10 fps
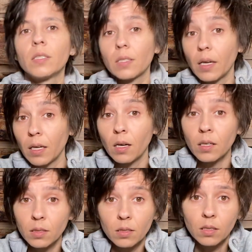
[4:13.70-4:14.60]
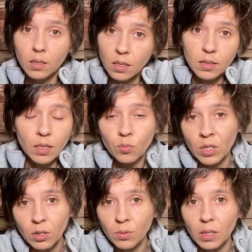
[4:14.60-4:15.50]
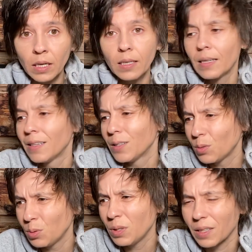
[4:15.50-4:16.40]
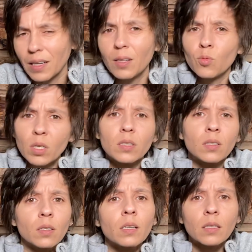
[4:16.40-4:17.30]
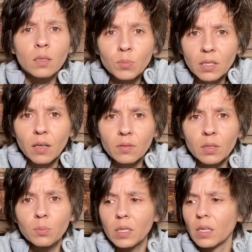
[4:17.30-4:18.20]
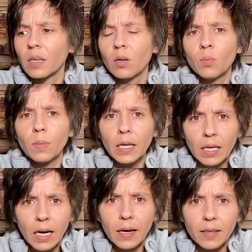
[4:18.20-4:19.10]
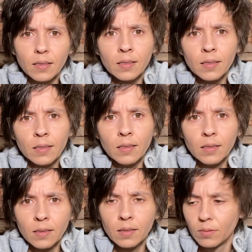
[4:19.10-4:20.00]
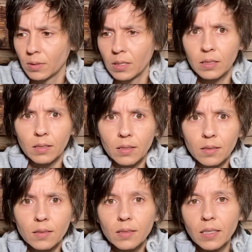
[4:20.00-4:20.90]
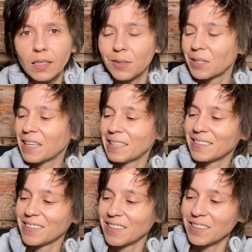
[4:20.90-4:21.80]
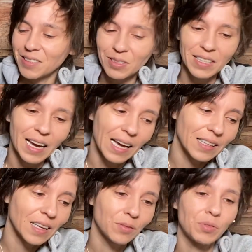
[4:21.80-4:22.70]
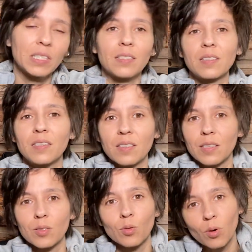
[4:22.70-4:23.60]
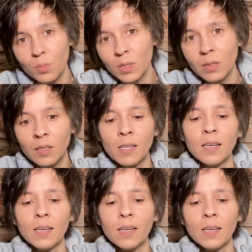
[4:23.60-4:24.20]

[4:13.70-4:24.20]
to hang on to the things that we don't like. Who the hell wants to look at themselves and be like, oh my God, what is this? You know, kind of thing. So yeah, that resistance is normal.